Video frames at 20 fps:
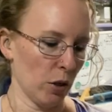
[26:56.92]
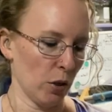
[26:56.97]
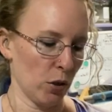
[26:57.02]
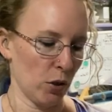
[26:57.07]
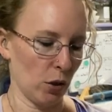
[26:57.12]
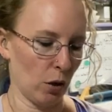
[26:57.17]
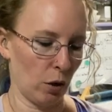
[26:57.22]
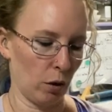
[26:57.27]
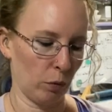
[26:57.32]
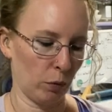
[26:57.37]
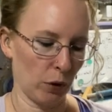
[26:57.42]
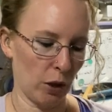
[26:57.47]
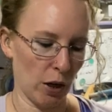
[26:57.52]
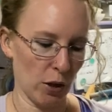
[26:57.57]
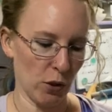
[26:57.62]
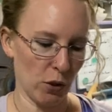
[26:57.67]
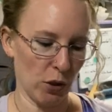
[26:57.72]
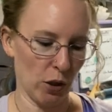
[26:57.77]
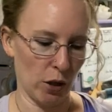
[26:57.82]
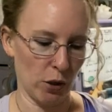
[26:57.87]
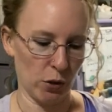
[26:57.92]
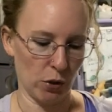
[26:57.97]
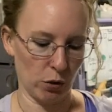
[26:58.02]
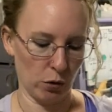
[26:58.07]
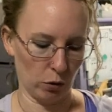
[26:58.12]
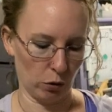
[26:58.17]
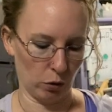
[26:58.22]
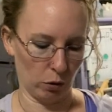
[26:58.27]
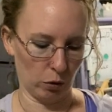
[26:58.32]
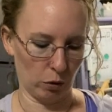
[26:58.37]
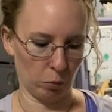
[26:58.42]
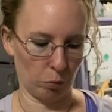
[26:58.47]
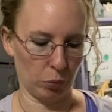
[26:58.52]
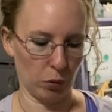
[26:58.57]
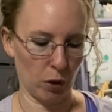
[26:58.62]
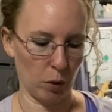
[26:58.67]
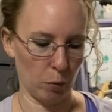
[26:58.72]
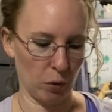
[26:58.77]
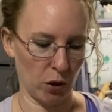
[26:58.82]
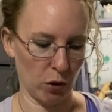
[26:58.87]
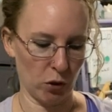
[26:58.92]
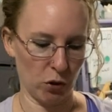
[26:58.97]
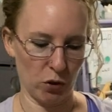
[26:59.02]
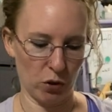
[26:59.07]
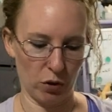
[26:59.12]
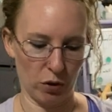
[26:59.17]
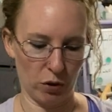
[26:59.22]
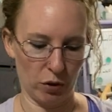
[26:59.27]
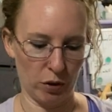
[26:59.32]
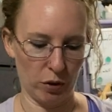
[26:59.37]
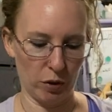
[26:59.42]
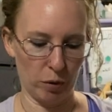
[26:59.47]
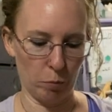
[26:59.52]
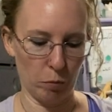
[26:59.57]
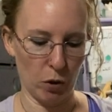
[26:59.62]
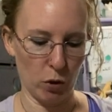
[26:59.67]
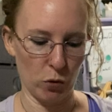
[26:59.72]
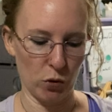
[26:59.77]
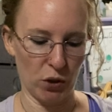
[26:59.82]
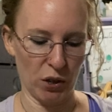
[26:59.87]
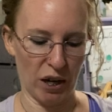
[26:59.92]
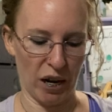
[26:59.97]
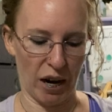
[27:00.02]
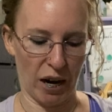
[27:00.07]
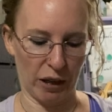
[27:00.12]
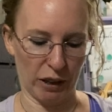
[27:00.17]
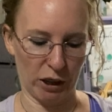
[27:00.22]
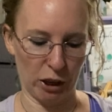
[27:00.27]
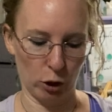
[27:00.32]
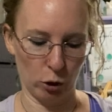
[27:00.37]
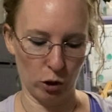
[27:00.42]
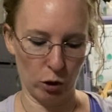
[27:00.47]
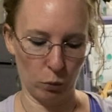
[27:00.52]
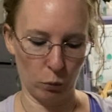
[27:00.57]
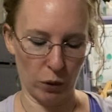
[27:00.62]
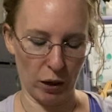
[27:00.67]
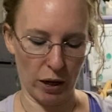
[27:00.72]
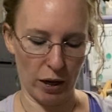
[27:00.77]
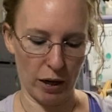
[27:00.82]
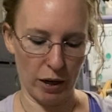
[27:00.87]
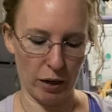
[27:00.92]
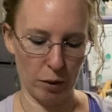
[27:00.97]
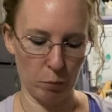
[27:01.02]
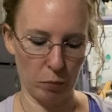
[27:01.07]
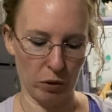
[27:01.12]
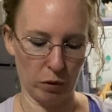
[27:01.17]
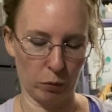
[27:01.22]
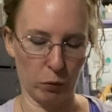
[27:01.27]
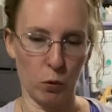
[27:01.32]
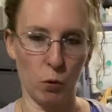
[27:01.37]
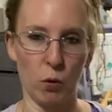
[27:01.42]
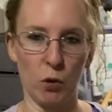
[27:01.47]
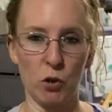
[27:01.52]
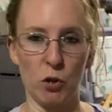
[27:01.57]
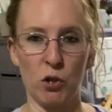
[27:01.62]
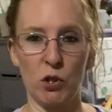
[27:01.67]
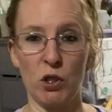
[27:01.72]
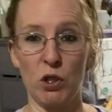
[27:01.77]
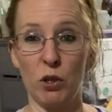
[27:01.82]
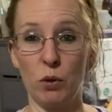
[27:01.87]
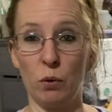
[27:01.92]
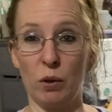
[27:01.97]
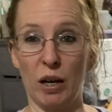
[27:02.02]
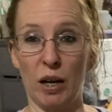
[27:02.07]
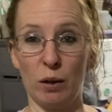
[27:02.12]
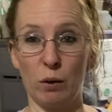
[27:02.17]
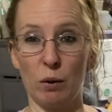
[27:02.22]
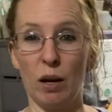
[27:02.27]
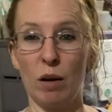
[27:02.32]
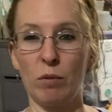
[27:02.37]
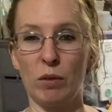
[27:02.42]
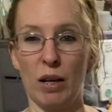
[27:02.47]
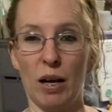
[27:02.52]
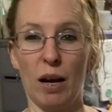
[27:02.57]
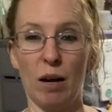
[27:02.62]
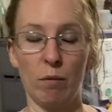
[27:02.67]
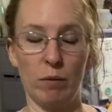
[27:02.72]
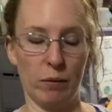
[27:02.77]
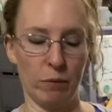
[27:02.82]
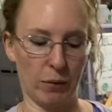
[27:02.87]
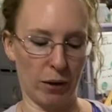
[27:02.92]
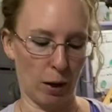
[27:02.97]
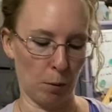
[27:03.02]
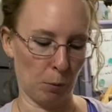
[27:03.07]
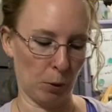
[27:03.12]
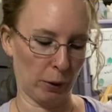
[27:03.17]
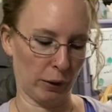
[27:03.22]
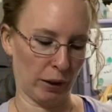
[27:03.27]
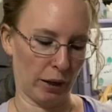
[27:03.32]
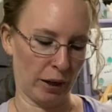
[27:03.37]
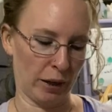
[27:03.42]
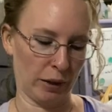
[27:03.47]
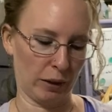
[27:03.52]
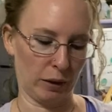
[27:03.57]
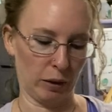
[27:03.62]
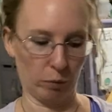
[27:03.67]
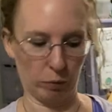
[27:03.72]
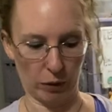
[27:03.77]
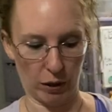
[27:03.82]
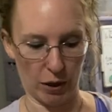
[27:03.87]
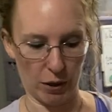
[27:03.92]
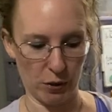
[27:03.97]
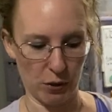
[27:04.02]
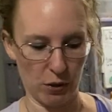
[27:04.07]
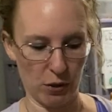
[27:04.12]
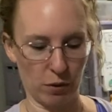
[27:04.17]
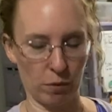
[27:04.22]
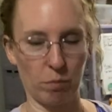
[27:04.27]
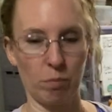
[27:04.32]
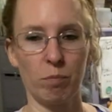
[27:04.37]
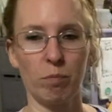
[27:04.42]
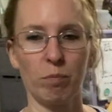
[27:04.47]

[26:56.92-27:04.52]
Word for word: So floss tosses are pretty much the most accurate way, but of course to do that you have to have the fabric and the floss